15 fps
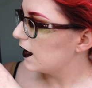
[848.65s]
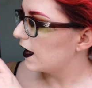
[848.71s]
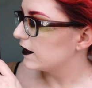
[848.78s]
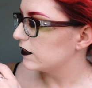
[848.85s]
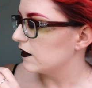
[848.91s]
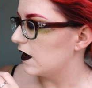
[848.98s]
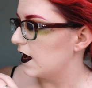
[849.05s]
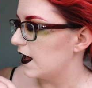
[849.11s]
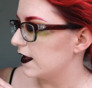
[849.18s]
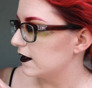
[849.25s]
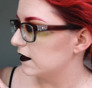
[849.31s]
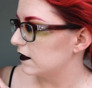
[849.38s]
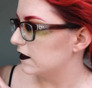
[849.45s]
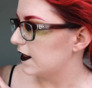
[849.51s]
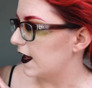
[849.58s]
I thought
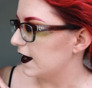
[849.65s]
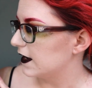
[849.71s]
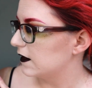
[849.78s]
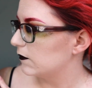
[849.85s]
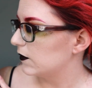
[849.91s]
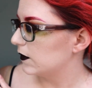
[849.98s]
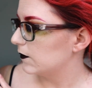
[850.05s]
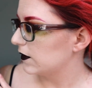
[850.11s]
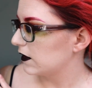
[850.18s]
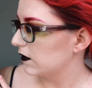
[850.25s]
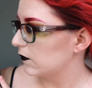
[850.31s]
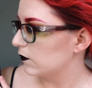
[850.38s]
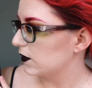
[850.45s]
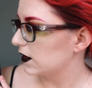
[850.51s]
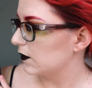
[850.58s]
that it went with
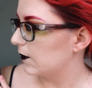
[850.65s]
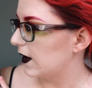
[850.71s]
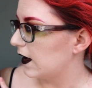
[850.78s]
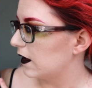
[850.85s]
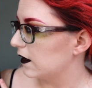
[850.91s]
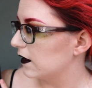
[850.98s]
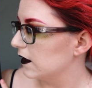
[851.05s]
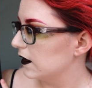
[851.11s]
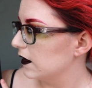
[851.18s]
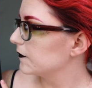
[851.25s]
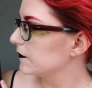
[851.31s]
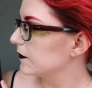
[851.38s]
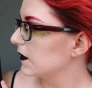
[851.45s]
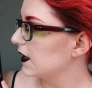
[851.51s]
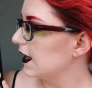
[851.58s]
really well.
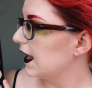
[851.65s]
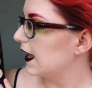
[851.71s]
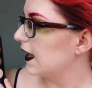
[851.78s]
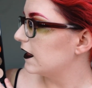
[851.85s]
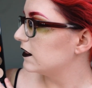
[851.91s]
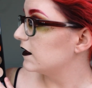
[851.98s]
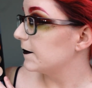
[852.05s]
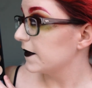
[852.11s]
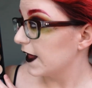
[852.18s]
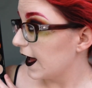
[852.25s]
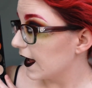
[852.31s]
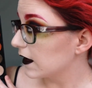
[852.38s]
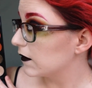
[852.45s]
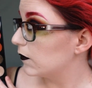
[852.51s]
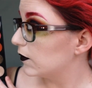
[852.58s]
And the
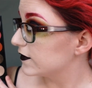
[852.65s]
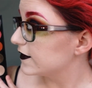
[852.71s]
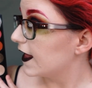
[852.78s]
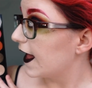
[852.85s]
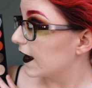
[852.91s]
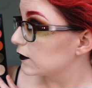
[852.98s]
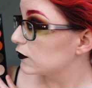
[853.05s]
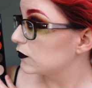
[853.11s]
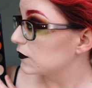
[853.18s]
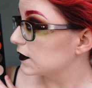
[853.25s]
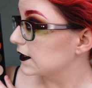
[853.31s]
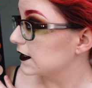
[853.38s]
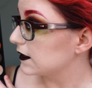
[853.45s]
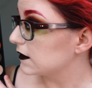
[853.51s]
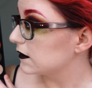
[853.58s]
black was
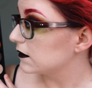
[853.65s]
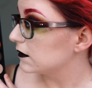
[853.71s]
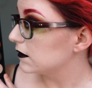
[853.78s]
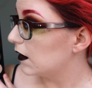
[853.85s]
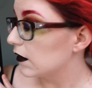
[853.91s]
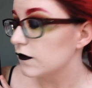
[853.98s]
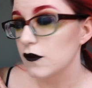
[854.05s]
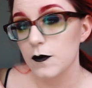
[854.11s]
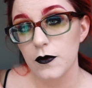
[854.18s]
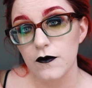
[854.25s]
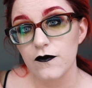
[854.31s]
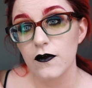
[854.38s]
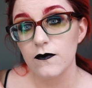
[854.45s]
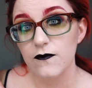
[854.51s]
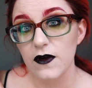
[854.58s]
actually also
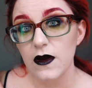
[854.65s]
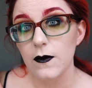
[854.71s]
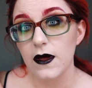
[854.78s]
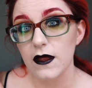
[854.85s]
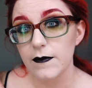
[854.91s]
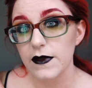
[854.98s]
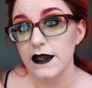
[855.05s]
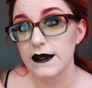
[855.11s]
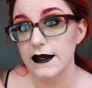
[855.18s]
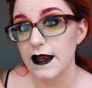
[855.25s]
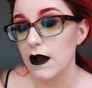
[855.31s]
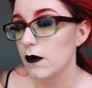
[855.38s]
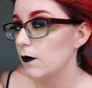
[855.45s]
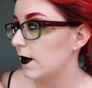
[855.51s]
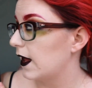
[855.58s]
performed very well. It blended
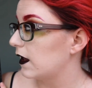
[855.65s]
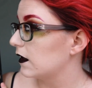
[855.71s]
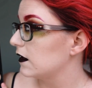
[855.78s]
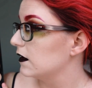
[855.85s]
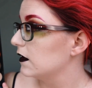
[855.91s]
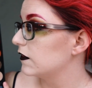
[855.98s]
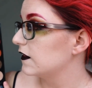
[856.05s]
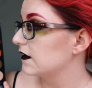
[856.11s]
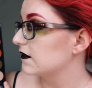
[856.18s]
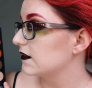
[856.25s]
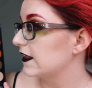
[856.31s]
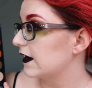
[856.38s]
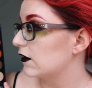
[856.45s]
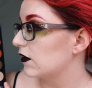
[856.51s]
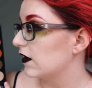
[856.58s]
out well. Things
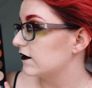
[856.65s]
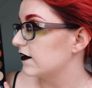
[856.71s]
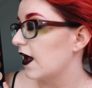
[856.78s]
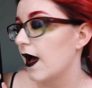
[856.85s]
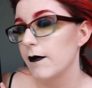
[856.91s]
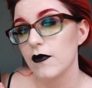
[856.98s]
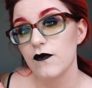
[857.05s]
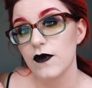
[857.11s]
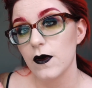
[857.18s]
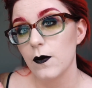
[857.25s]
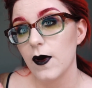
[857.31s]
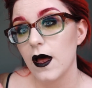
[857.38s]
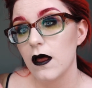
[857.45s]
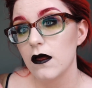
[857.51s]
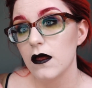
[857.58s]
layered on top of it
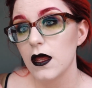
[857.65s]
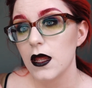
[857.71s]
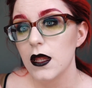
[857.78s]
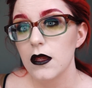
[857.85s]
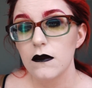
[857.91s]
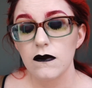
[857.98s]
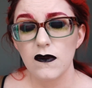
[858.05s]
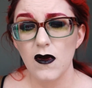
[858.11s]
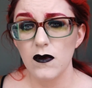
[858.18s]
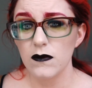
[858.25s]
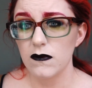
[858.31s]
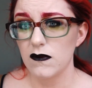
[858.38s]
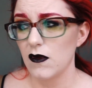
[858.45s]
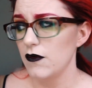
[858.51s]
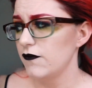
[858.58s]
well. So
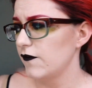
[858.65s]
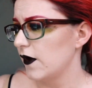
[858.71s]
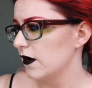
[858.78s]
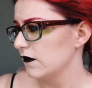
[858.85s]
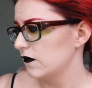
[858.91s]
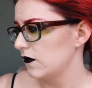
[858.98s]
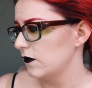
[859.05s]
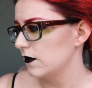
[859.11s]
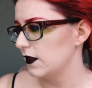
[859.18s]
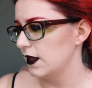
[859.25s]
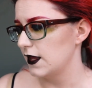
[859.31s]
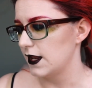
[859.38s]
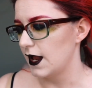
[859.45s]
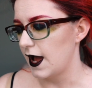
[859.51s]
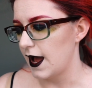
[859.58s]
far so
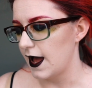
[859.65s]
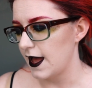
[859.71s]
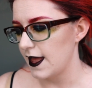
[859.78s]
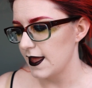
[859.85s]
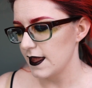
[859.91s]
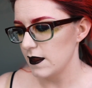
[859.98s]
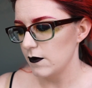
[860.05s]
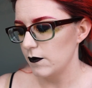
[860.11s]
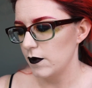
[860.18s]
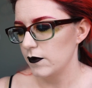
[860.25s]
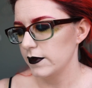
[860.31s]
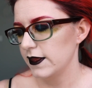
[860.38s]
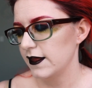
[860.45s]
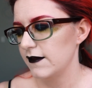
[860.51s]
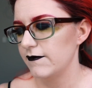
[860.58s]
good. I
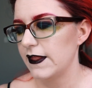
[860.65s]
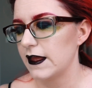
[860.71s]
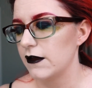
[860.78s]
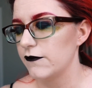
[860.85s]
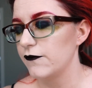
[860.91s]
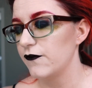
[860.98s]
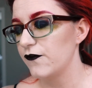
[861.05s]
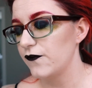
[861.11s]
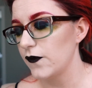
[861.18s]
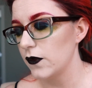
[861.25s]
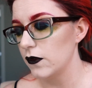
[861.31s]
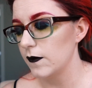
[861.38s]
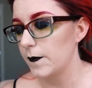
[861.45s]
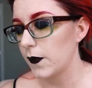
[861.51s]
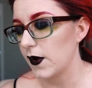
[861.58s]
won't give like a
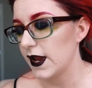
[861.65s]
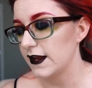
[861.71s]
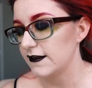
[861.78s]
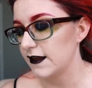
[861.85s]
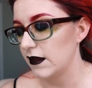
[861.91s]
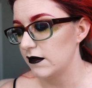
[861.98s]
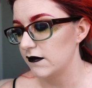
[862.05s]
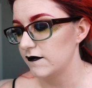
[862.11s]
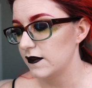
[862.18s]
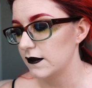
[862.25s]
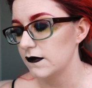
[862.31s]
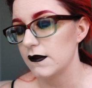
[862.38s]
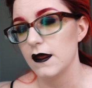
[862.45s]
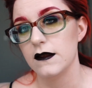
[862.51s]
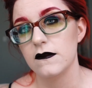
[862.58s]
full breakdown of
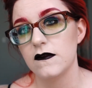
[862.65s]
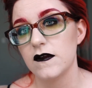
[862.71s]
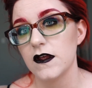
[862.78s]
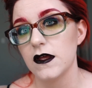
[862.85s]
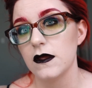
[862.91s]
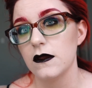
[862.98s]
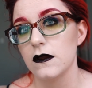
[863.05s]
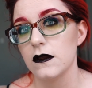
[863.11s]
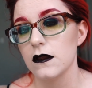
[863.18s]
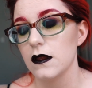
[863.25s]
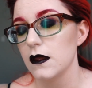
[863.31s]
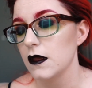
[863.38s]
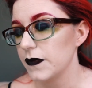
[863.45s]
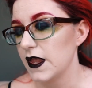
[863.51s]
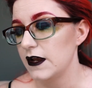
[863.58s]
this until
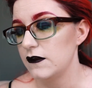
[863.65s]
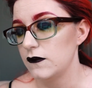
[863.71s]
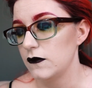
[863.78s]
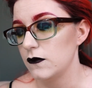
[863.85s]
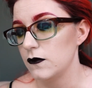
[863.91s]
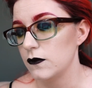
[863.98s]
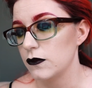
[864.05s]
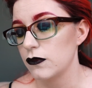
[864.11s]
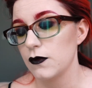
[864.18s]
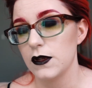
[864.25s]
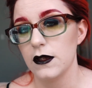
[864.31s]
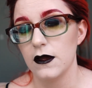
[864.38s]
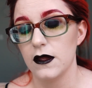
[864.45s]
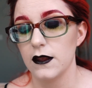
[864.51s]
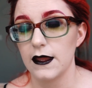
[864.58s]
I do
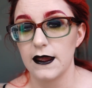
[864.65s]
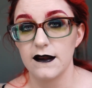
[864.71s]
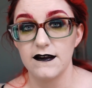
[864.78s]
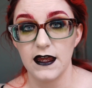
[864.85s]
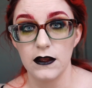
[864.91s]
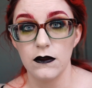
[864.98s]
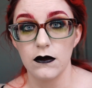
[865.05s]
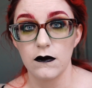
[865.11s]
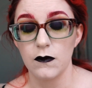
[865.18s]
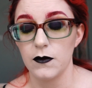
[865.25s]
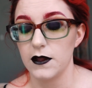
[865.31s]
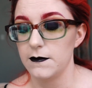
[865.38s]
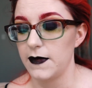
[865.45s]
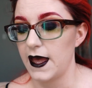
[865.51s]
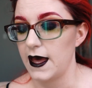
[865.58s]
like a 10 looks
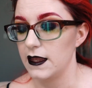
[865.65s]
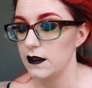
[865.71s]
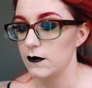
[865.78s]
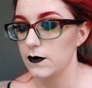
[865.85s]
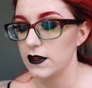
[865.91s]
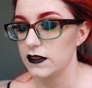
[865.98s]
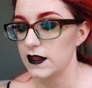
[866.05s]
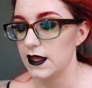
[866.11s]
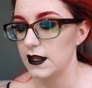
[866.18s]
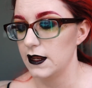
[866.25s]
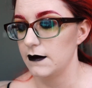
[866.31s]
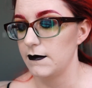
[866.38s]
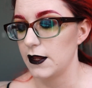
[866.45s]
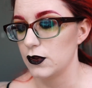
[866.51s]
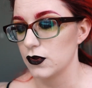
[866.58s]
one palette with it
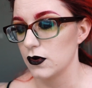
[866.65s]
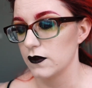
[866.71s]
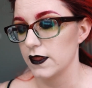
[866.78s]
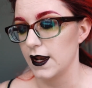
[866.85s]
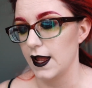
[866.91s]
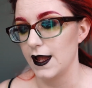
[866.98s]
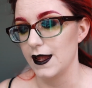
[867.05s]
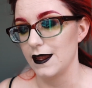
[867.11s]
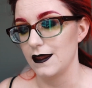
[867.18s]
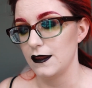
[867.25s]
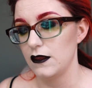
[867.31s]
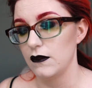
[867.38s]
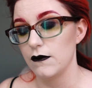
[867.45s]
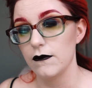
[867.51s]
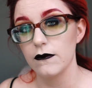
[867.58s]
and make sure that I
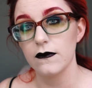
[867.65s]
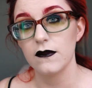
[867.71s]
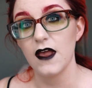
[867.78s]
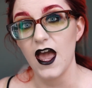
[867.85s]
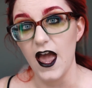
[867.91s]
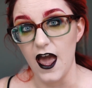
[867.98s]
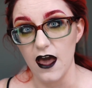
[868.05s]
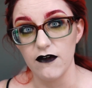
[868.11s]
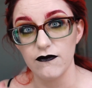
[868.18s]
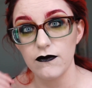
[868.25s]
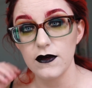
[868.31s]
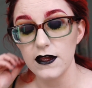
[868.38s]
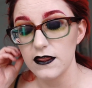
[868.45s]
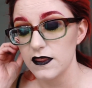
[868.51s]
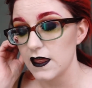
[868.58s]
use
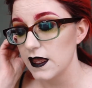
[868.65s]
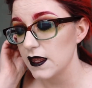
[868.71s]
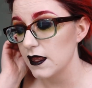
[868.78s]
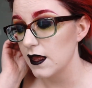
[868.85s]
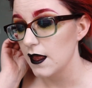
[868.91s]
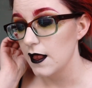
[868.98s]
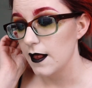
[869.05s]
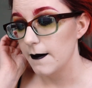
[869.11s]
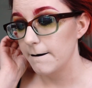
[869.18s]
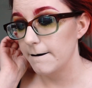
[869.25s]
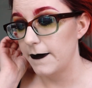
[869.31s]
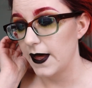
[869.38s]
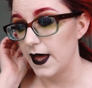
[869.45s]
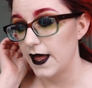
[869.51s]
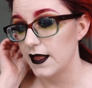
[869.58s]
everything.
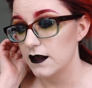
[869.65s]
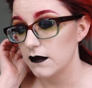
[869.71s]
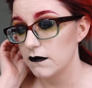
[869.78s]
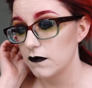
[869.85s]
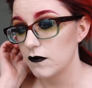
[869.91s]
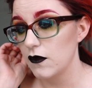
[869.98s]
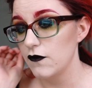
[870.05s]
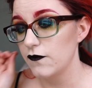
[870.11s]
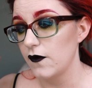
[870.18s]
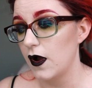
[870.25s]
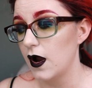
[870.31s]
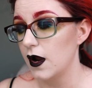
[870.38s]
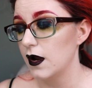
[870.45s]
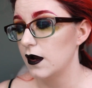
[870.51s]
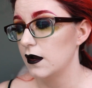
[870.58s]
But so
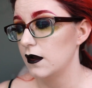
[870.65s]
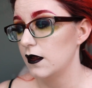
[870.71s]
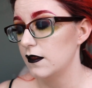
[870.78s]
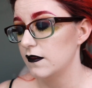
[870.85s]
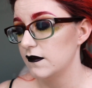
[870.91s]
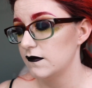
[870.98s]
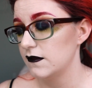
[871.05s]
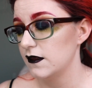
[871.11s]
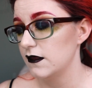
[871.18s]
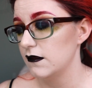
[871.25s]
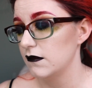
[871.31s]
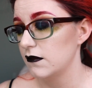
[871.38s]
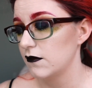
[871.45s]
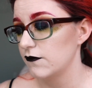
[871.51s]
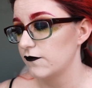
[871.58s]
far, this
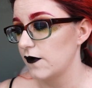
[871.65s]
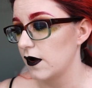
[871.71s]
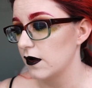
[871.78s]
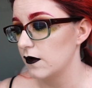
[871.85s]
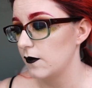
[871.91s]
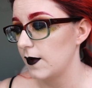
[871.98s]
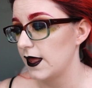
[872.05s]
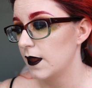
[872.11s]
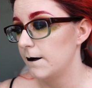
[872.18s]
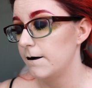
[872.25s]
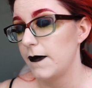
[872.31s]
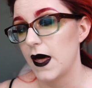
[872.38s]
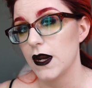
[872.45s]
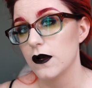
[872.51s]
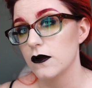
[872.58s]
is far and away
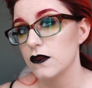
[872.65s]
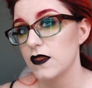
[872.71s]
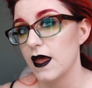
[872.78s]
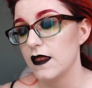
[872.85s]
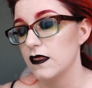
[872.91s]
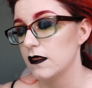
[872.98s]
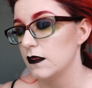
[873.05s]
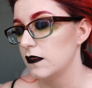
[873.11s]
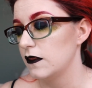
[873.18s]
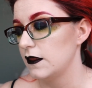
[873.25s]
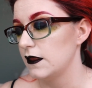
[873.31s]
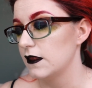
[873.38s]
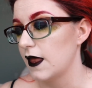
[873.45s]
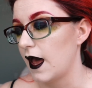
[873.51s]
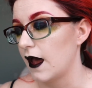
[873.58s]
better than
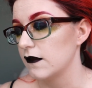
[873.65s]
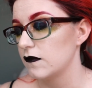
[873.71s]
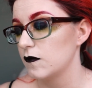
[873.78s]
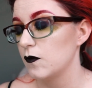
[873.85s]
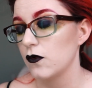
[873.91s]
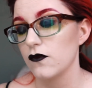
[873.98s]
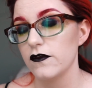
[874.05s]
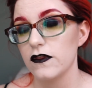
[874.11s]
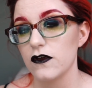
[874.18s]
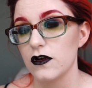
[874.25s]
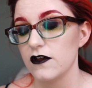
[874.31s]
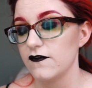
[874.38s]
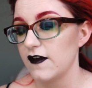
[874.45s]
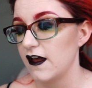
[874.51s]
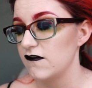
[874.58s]
the last Morphe
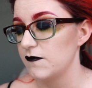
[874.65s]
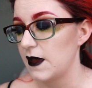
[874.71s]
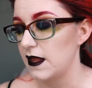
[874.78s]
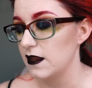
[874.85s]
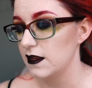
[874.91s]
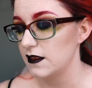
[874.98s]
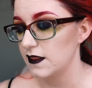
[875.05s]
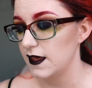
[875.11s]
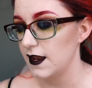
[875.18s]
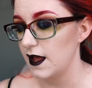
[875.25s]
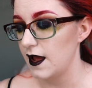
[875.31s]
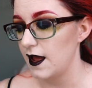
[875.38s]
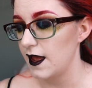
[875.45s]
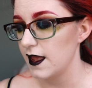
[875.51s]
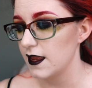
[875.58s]
35 palette that
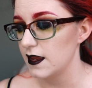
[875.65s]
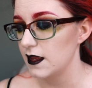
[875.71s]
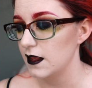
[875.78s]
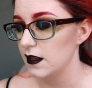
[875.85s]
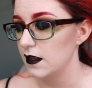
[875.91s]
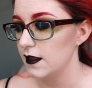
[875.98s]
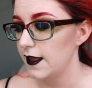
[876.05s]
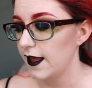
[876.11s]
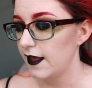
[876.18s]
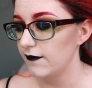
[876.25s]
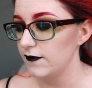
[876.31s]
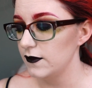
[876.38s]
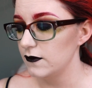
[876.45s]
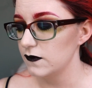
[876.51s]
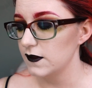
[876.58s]
I have
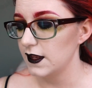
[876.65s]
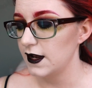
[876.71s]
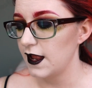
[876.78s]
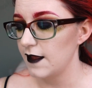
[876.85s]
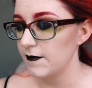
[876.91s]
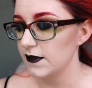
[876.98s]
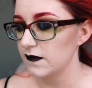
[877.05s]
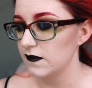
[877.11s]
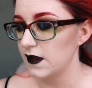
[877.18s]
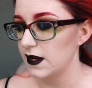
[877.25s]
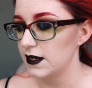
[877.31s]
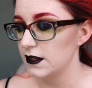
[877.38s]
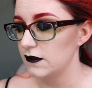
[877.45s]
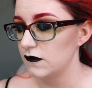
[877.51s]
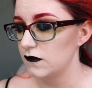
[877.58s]
used, and I'm
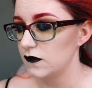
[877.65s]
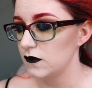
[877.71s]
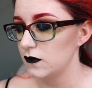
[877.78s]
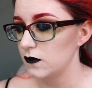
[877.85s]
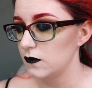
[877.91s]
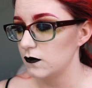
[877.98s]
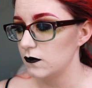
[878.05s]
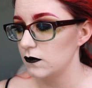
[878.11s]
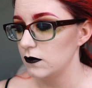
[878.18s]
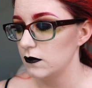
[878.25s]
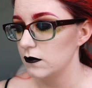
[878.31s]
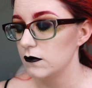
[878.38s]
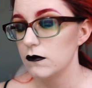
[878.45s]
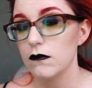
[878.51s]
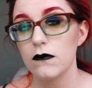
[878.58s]
excited to
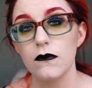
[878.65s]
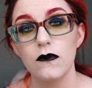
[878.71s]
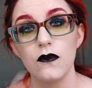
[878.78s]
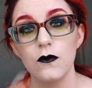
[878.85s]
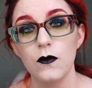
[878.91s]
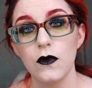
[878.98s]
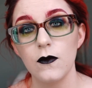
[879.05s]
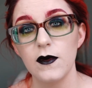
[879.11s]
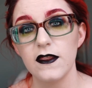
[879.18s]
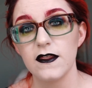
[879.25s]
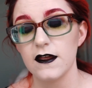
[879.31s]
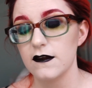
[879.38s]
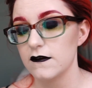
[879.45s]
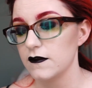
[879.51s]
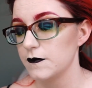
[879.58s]
do more with
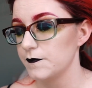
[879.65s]
it.